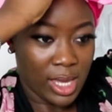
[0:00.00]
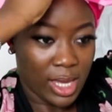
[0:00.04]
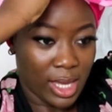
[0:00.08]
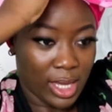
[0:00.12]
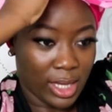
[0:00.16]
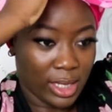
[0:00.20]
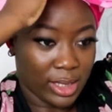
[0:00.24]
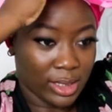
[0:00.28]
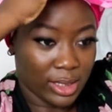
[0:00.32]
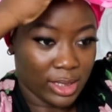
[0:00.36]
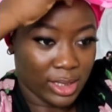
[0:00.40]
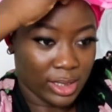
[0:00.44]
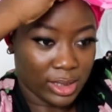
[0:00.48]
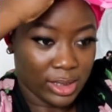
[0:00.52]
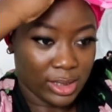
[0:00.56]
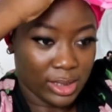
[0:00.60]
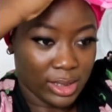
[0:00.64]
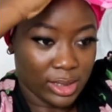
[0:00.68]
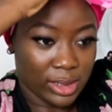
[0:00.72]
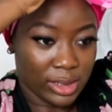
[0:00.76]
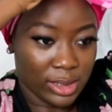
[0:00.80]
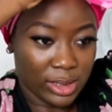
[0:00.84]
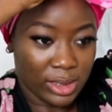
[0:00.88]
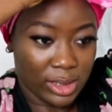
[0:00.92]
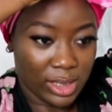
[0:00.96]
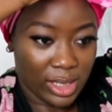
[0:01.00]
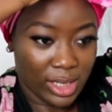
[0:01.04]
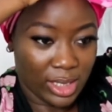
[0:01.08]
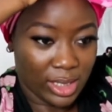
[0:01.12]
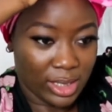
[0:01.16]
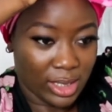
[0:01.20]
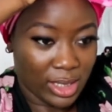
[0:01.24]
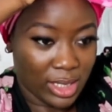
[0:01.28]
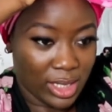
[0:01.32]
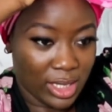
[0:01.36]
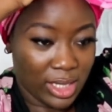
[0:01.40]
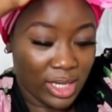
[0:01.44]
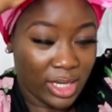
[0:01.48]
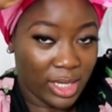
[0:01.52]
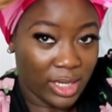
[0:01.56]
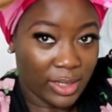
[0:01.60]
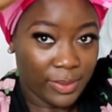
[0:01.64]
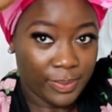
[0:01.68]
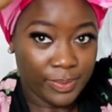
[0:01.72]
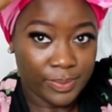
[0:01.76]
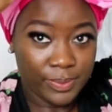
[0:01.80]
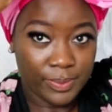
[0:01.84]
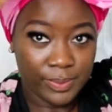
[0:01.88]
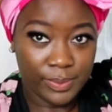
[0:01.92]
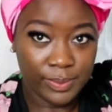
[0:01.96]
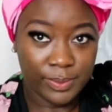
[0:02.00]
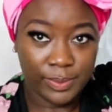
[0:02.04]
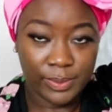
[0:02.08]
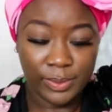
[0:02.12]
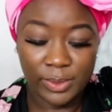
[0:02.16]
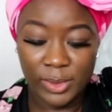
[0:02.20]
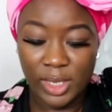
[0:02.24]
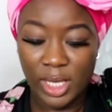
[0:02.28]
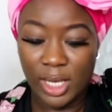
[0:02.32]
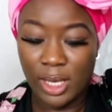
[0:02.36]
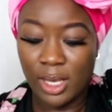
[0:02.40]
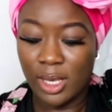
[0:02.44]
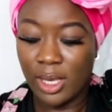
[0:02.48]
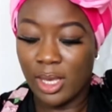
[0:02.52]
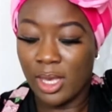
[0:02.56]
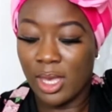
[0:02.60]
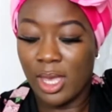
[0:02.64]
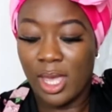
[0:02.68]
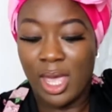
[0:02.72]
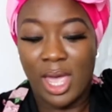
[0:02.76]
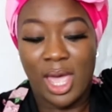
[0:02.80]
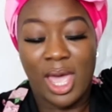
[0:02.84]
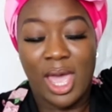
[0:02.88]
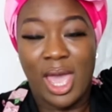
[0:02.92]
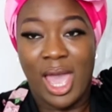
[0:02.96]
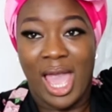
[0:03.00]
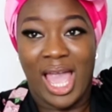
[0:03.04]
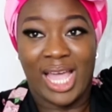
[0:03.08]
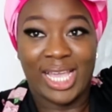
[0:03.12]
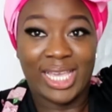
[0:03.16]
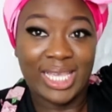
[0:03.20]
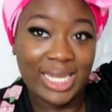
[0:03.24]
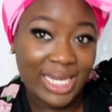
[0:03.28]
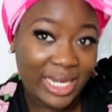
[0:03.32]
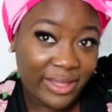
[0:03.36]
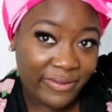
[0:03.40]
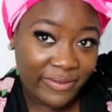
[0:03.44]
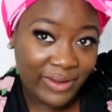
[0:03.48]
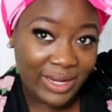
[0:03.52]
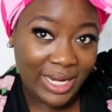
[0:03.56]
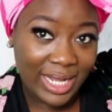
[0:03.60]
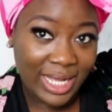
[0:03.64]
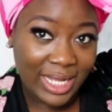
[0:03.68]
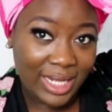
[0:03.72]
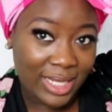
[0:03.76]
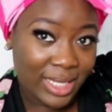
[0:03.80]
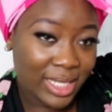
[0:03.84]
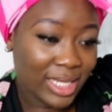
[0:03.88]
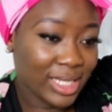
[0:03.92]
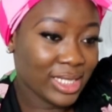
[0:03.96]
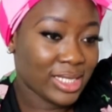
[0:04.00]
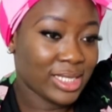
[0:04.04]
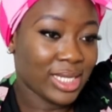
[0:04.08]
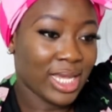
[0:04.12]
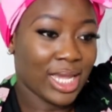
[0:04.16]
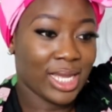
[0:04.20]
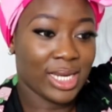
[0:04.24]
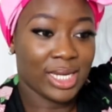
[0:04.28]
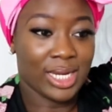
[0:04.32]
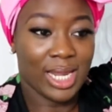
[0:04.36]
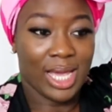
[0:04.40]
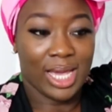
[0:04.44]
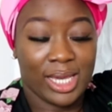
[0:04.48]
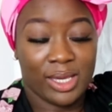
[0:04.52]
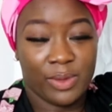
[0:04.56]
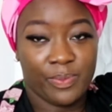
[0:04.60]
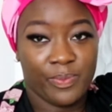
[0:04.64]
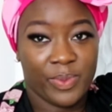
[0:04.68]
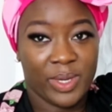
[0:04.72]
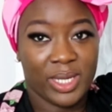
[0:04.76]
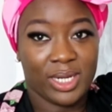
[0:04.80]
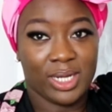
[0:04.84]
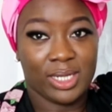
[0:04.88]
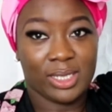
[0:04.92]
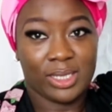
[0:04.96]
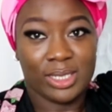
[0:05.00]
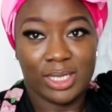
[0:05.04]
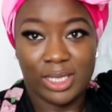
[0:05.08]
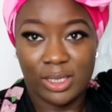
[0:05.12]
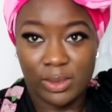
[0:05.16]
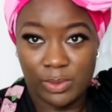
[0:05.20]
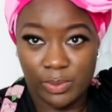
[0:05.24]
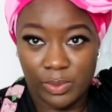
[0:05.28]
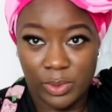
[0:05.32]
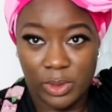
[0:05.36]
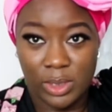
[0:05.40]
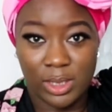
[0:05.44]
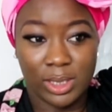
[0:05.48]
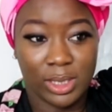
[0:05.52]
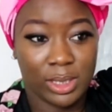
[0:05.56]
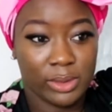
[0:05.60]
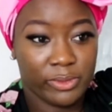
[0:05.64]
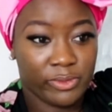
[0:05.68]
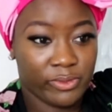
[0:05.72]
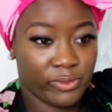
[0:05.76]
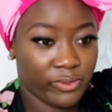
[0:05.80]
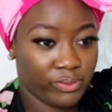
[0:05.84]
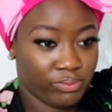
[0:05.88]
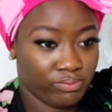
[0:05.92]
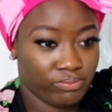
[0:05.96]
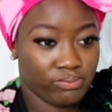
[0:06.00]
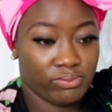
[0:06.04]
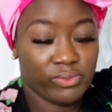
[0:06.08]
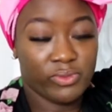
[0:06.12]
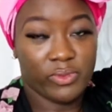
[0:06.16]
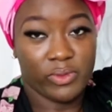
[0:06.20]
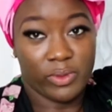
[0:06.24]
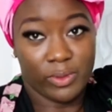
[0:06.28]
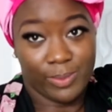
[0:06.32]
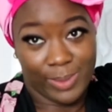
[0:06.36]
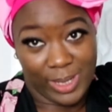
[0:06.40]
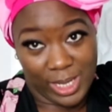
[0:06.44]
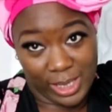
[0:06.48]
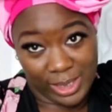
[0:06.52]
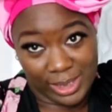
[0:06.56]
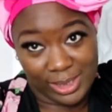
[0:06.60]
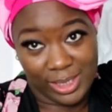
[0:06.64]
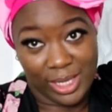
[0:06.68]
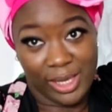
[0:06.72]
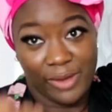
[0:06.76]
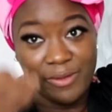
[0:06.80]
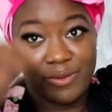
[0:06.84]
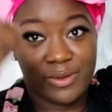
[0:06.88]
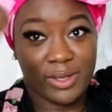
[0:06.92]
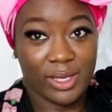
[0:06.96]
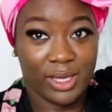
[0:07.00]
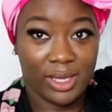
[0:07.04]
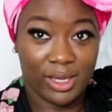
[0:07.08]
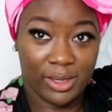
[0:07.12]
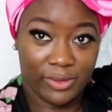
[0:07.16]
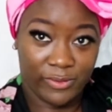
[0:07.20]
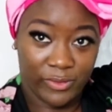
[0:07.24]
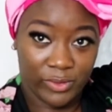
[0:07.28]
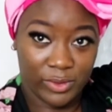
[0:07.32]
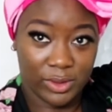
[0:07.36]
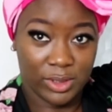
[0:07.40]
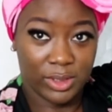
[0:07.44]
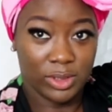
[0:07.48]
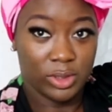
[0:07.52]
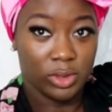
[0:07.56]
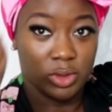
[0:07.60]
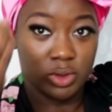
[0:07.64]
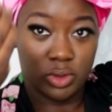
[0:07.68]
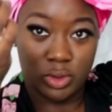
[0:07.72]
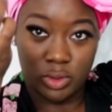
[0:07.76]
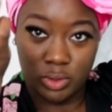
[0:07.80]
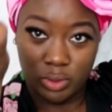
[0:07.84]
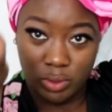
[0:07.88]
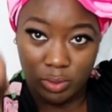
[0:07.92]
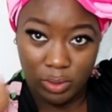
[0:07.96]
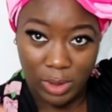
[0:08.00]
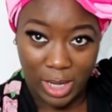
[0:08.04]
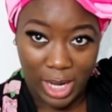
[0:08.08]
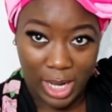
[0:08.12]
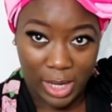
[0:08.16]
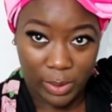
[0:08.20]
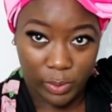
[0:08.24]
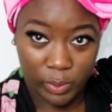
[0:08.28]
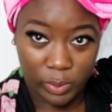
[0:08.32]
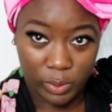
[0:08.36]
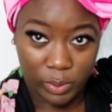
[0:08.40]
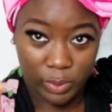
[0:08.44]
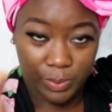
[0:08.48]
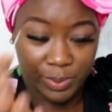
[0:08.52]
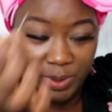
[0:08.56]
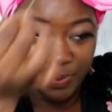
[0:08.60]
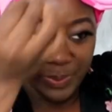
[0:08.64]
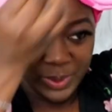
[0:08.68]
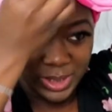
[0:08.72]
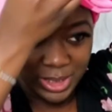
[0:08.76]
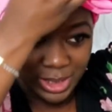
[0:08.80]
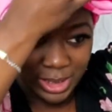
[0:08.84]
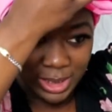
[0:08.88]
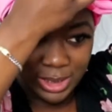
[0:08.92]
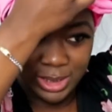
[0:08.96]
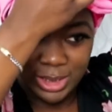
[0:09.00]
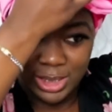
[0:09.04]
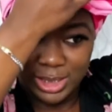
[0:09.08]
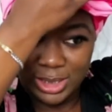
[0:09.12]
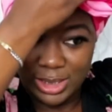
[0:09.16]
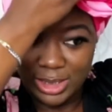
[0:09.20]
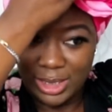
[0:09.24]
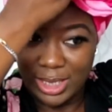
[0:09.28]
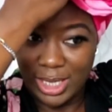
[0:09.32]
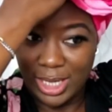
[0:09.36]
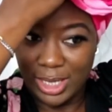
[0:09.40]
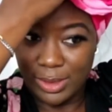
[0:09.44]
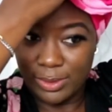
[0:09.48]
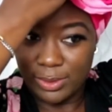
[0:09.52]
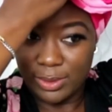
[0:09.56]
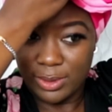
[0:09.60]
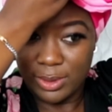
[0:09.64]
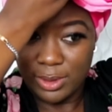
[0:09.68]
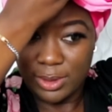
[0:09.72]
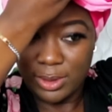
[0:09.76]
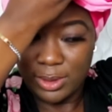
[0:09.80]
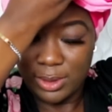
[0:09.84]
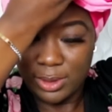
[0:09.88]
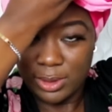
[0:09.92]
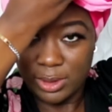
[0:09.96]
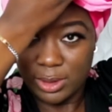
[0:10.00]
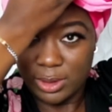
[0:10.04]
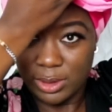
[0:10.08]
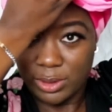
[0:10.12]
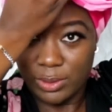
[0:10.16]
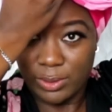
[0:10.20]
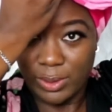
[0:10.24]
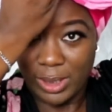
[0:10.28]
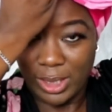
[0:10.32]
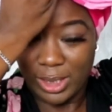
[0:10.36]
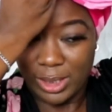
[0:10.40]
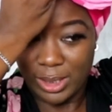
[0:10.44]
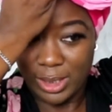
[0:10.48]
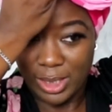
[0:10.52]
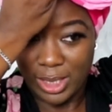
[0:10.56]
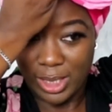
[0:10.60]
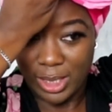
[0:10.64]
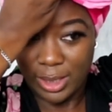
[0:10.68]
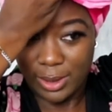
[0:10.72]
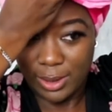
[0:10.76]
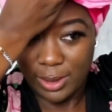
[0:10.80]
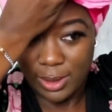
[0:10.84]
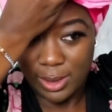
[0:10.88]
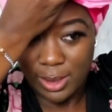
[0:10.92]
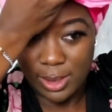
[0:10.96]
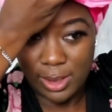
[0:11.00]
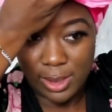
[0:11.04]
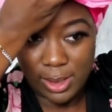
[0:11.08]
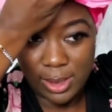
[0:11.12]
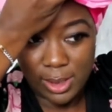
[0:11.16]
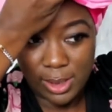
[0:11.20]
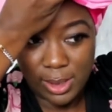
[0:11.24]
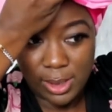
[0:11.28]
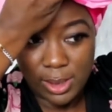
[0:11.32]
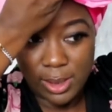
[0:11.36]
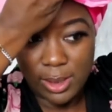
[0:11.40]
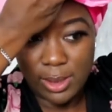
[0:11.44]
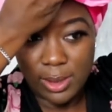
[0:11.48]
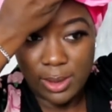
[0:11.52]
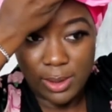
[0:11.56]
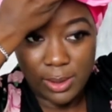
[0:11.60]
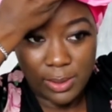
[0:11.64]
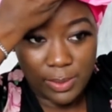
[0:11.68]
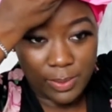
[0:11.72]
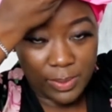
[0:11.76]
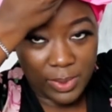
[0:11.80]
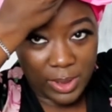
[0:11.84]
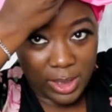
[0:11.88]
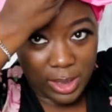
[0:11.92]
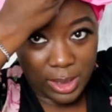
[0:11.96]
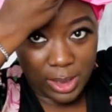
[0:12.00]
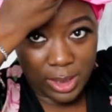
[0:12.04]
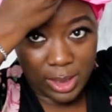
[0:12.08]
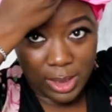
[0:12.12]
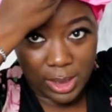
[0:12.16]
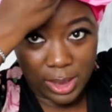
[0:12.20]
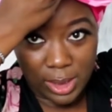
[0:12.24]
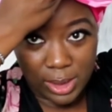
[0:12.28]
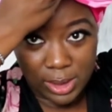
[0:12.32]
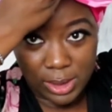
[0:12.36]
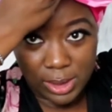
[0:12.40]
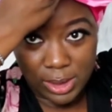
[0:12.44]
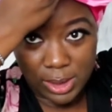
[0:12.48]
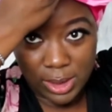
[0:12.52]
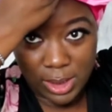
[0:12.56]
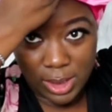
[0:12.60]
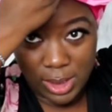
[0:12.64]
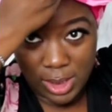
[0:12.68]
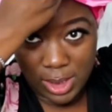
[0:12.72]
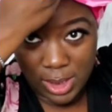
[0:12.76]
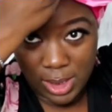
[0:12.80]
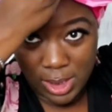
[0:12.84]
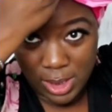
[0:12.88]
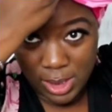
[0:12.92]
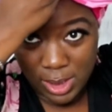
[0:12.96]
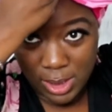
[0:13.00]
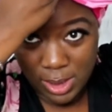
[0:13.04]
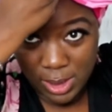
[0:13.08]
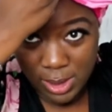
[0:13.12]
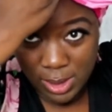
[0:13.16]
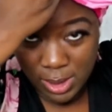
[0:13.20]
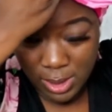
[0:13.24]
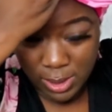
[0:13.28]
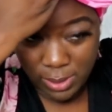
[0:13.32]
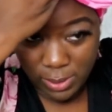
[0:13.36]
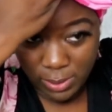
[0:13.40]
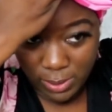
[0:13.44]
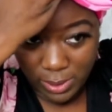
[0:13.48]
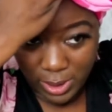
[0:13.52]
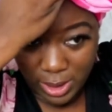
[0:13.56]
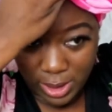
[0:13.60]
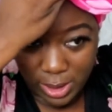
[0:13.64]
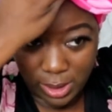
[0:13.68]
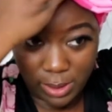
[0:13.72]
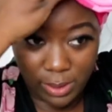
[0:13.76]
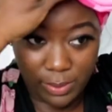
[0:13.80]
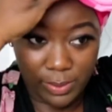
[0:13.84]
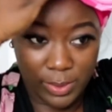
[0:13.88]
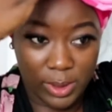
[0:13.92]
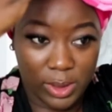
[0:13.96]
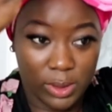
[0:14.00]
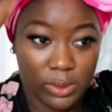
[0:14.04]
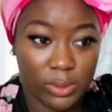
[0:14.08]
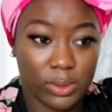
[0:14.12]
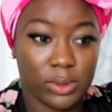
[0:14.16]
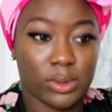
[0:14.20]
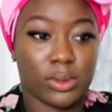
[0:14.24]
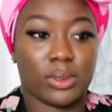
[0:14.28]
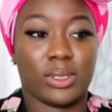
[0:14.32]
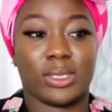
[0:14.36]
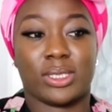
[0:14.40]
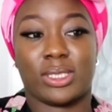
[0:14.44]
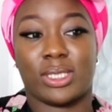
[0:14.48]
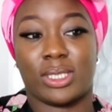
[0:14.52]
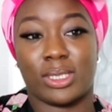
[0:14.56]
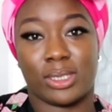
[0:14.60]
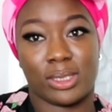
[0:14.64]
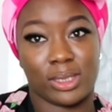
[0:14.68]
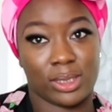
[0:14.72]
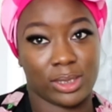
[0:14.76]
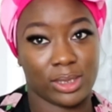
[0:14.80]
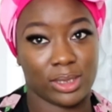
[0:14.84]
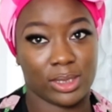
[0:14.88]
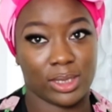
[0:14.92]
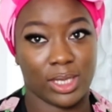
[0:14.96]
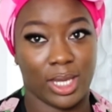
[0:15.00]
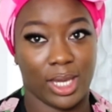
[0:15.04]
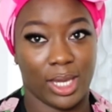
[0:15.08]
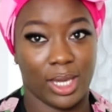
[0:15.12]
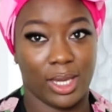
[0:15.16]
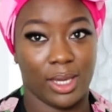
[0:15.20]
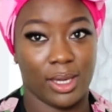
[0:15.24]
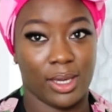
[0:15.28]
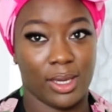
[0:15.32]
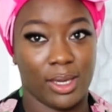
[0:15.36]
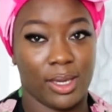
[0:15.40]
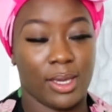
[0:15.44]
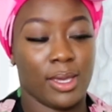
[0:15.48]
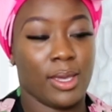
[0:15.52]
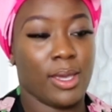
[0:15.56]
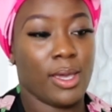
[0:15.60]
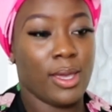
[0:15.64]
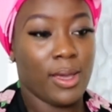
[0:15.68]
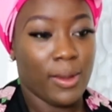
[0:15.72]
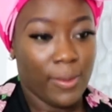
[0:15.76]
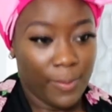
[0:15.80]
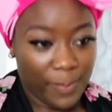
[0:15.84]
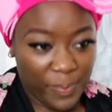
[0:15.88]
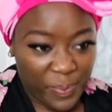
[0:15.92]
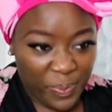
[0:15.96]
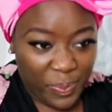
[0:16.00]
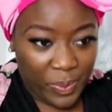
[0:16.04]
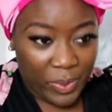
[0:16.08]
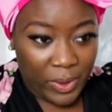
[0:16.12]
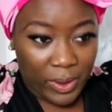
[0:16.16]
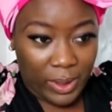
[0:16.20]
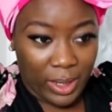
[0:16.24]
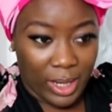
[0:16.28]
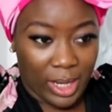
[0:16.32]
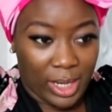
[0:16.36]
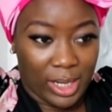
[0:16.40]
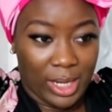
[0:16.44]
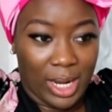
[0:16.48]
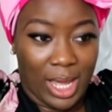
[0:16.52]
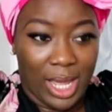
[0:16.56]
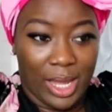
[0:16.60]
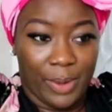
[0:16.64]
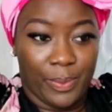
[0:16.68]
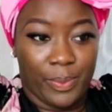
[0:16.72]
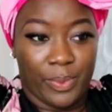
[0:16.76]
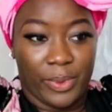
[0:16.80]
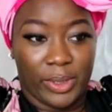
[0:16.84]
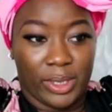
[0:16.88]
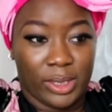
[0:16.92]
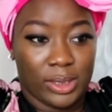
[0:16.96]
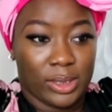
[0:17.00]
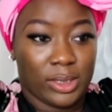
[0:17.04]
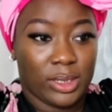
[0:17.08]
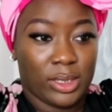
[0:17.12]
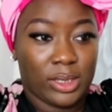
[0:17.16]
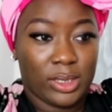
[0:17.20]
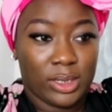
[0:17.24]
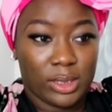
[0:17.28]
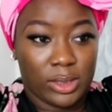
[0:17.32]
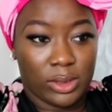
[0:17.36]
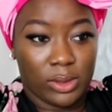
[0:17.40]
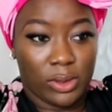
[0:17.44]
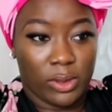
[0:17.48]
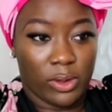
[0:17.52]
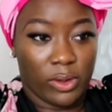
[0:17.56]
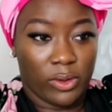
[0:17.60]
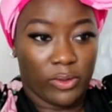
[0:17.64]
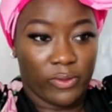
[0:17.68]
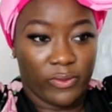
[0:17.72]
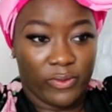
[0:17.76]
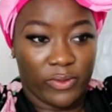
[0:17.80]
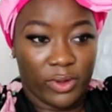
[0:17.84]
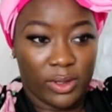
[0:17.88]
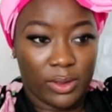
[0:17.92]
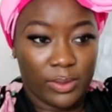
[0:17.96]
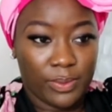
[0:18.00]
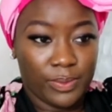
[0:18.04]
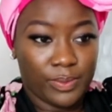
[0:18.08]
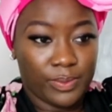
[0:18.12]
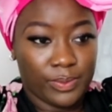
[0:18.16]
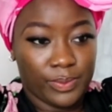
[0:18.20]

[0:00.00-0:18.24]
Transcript: And this is in here. I can leave it like this and can pin it down but for my safety and for the tutorial I will be pinning this down just right there it right in the middle so it can stay and I bring this over